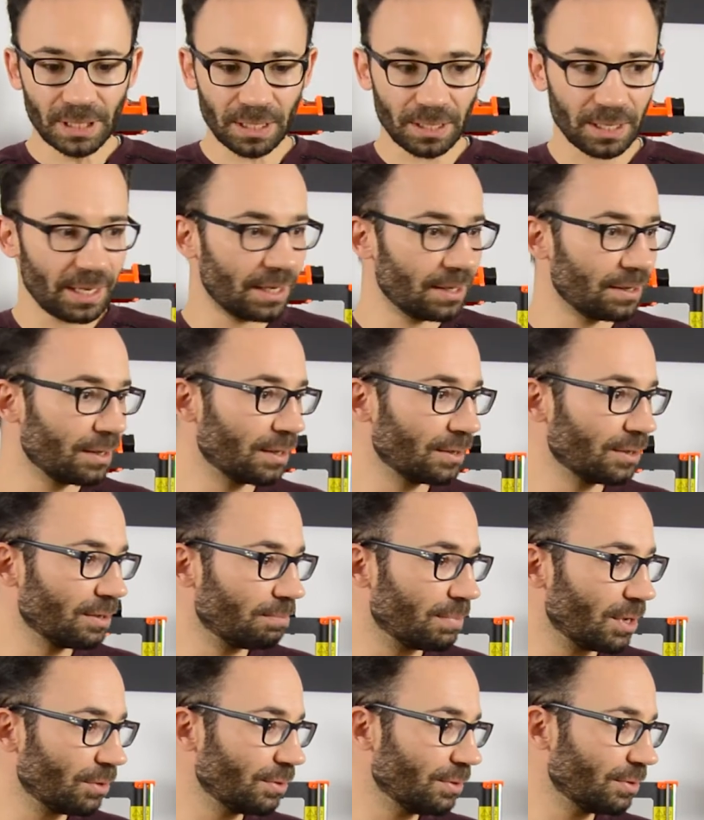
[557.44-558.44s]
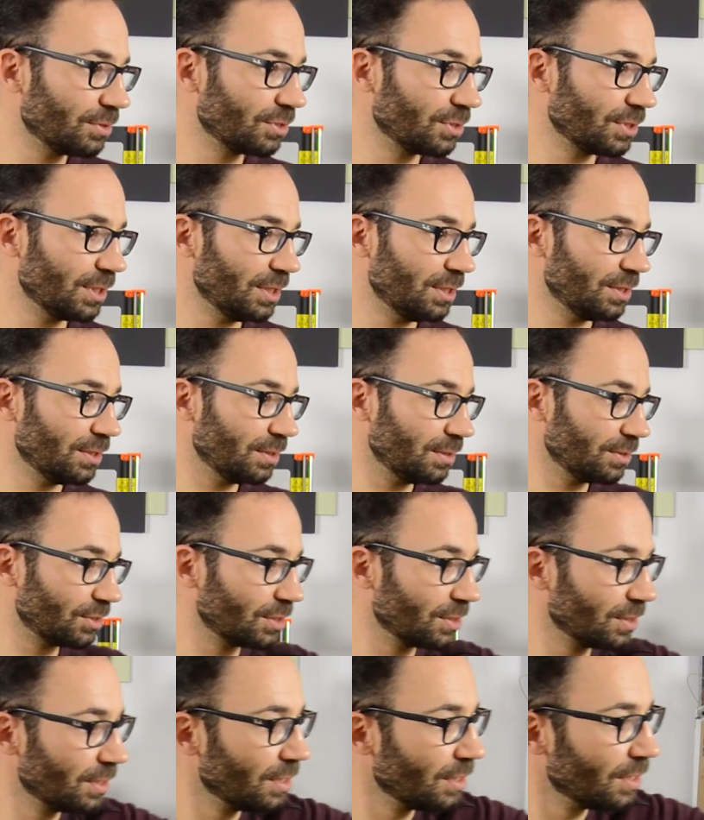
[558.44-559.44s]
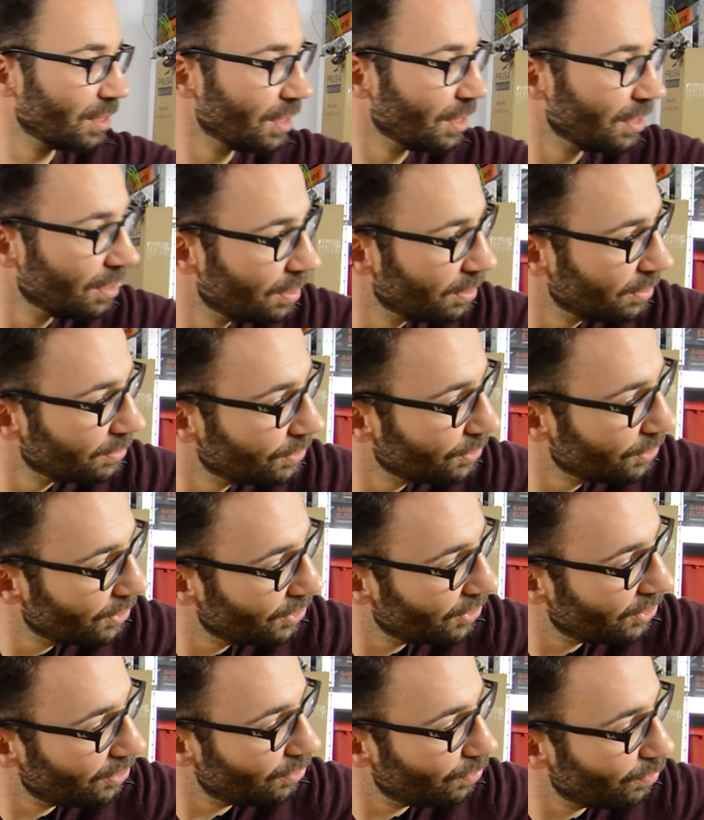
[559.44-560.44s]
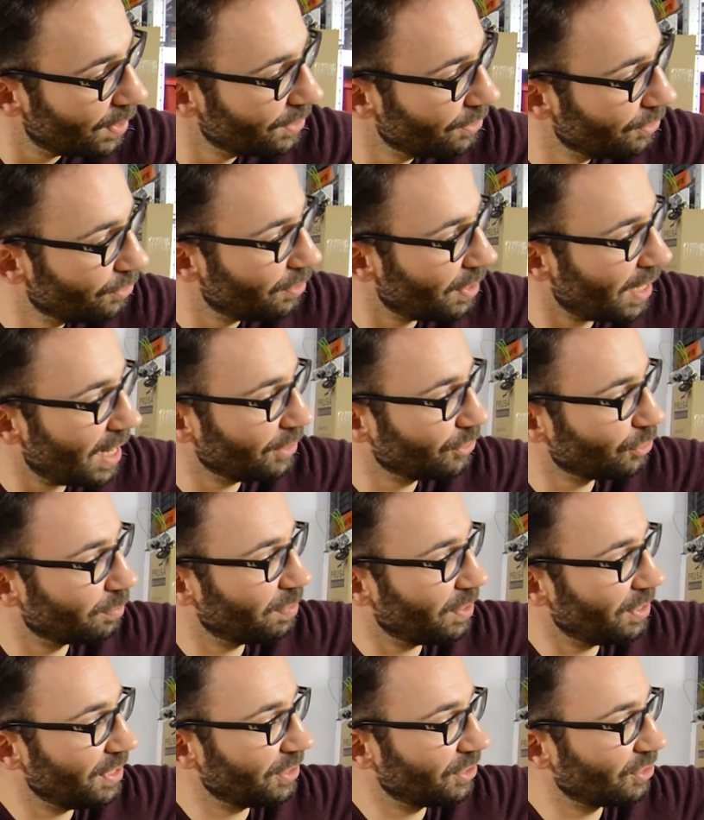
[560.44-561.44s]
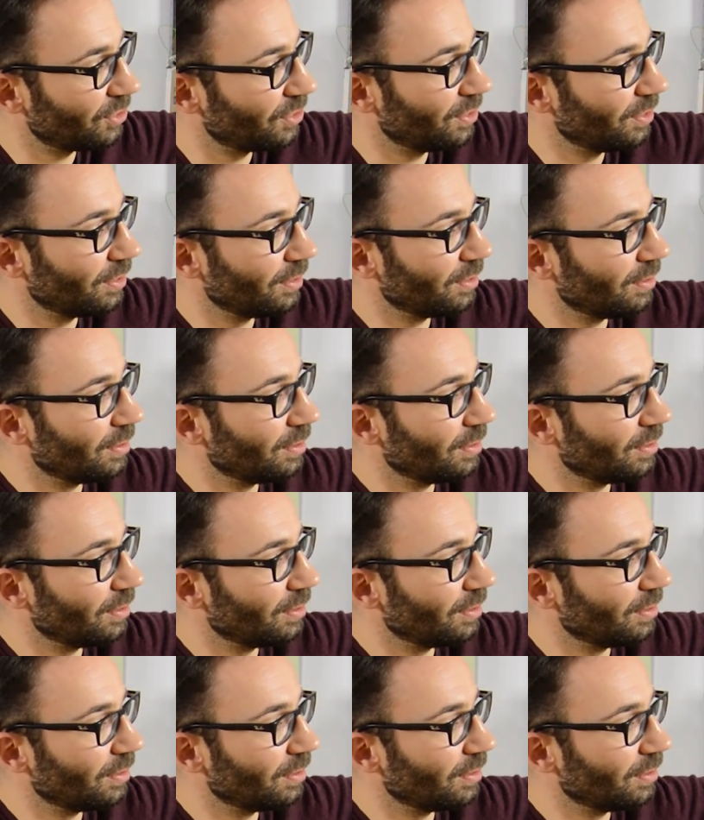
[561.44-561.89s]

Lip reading: And the bonus is, you know, when you do hydroponics,